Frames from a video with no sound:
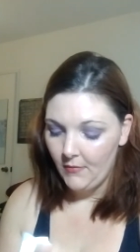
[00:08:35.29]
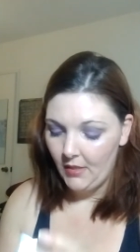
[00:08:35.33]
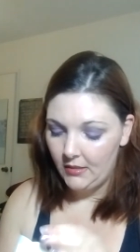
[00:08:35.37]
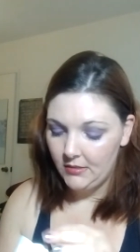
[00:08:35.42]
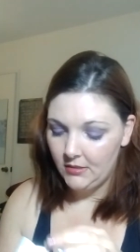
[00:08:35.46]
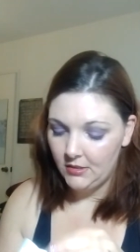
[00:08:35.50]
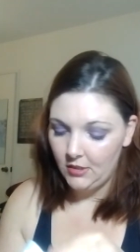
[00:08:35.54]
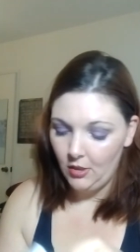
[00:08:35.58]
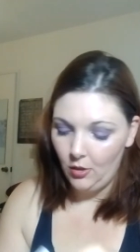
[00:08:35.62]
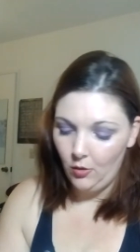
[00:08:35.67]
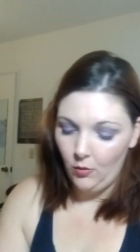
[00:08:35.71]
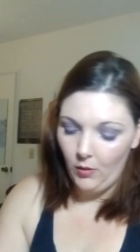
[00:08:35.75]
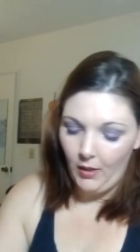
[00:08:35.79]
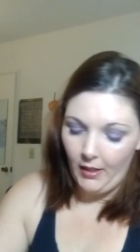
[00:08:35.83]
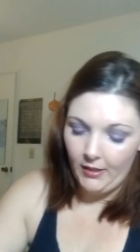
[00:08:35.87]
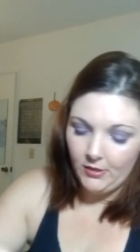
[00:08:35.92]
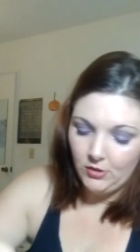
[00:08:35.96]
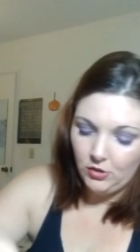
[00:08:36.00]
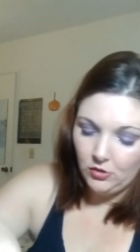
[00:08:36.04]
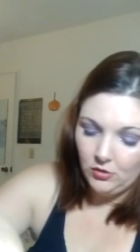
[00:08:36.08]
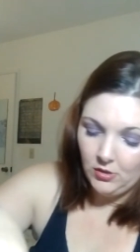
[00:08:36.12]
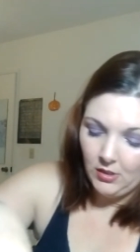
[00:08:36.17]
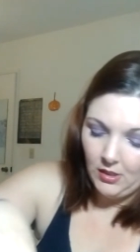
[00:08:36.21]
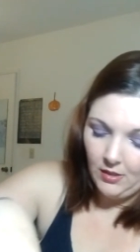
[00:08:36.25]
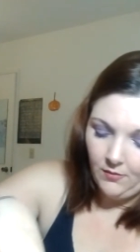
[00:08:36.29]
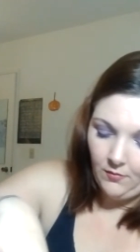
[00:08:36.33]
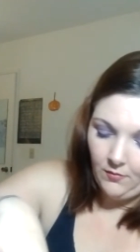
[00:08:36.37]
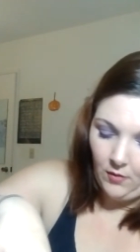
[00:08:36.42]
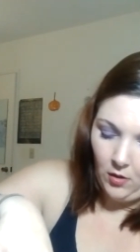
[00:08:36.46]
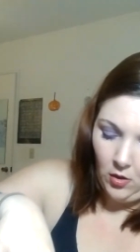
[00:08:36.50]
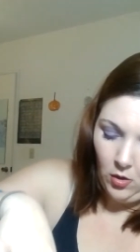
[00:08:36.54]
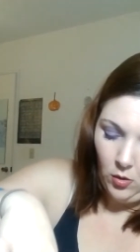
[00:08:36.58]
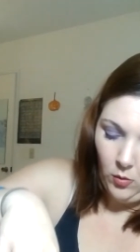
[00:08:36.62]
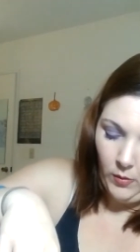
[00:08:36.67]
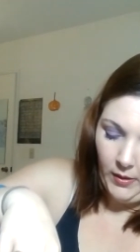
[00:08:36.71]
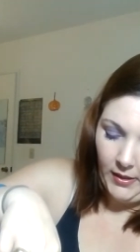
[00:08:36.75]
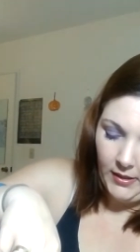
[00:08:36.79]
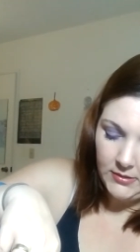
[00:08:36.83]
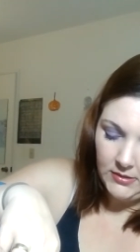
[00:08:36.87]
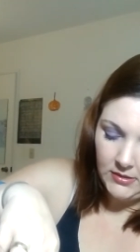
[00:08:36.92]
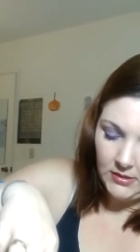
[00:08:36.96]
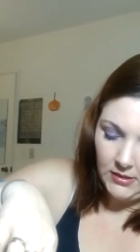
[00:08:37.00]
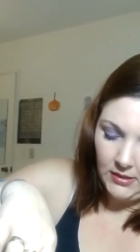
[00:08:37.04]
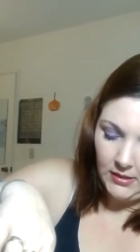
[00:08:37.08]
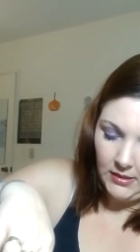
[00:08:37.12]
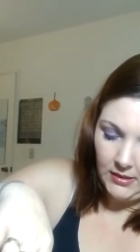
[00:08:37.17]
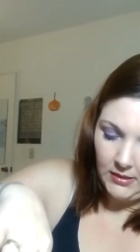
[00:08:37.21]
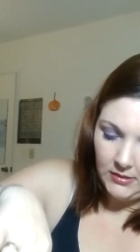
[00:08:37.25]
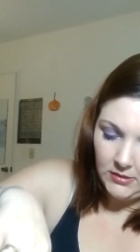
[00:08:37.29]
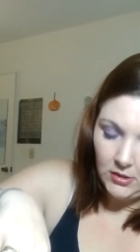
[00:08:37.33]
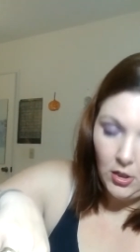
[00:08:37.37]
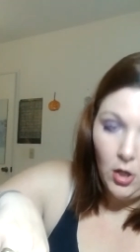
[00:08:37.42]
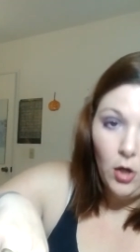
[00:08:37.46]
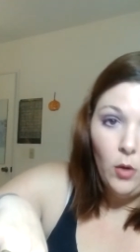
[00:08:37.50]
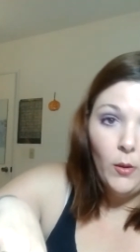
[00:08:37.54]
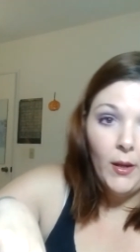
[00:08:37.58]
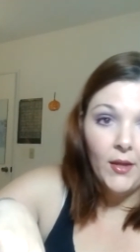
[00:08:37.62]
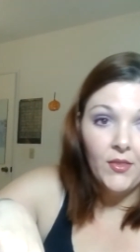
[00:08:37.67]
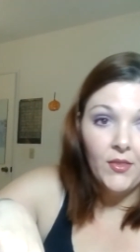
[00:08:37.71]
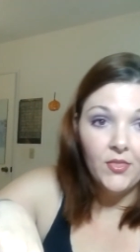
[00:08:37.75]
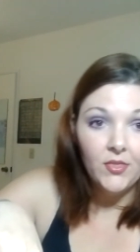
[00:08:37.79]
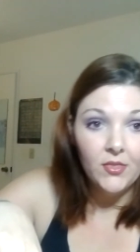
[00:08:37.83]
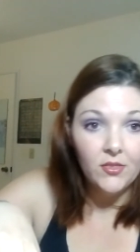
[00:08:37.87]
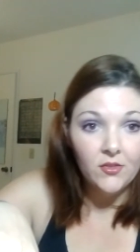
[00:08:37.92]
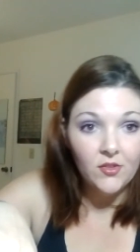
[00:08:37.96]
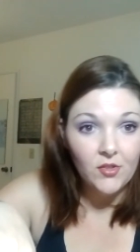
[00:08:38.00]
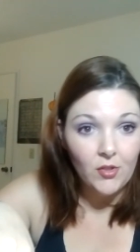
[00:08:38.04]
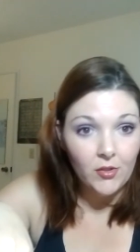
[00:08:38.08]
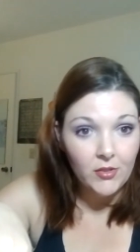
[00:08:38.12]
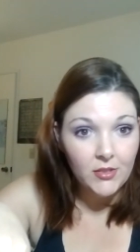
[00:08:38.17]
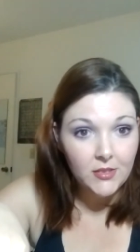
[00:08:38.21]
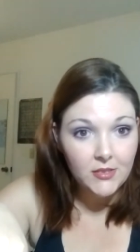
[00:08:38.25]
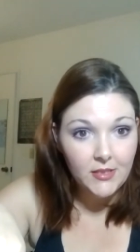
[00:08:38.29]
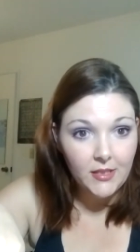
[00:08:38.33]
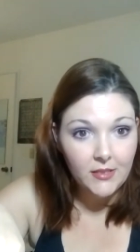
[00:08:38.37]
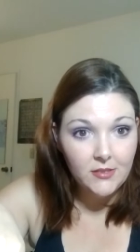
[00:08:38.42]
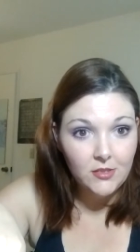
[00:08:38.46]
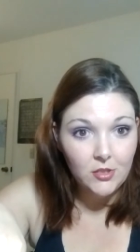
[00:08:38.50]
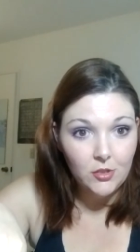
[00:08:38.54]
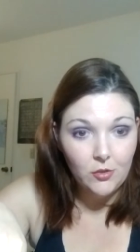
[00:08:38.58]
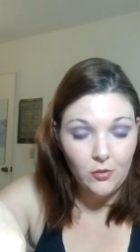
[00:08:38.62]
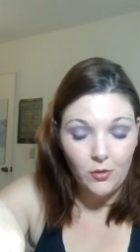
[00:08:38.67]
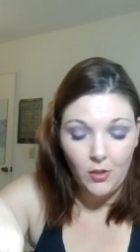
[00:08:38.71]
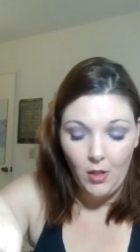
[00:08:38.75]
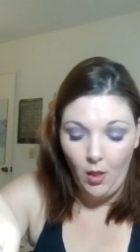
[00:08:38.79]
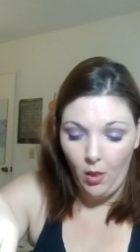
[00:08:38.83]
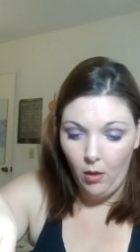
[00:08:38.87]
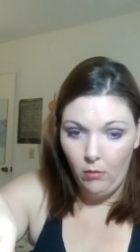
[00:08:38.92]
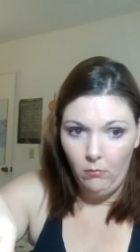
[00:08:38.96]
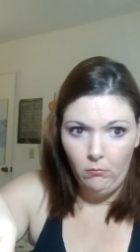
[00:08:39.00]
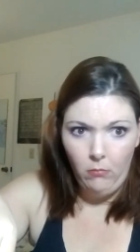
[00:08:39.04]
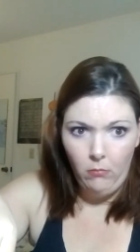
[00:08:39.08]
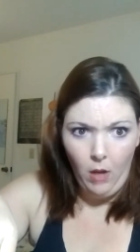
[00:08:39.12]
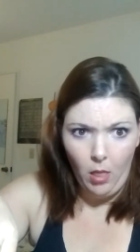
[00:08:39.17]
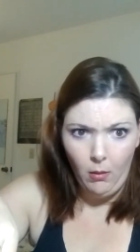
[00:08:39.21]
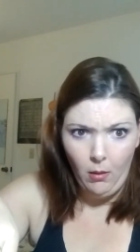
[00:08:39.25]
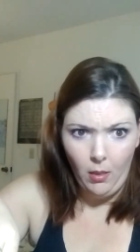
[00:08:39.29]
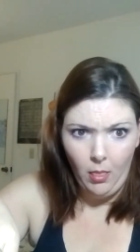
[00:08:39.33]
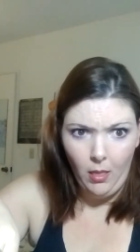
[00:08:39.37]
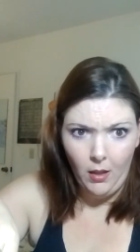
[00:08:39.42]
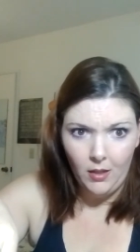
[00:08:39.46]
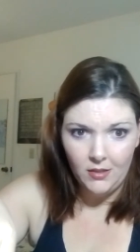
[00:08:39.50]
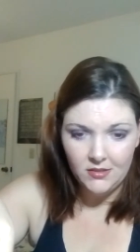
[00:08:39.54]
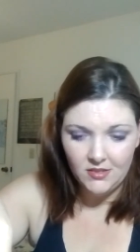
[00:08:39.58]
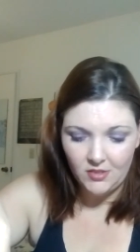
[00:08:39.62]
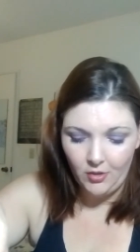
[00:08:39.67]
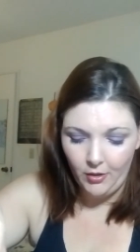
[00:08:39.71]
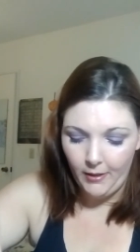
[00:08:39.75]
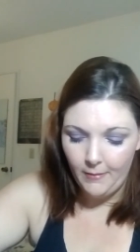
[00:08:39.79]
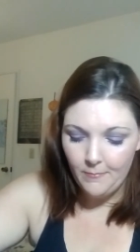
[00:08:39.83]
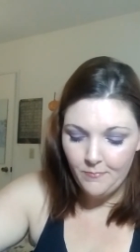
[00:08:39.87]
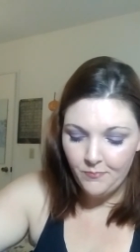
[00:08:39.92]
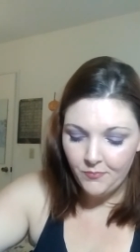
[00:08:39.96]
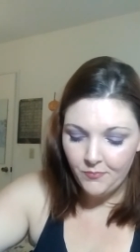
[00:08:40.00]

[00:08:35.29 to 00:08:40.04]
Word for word: So, I do love always is... Oh, I started to say too. Blah, blah, blah. Sorry.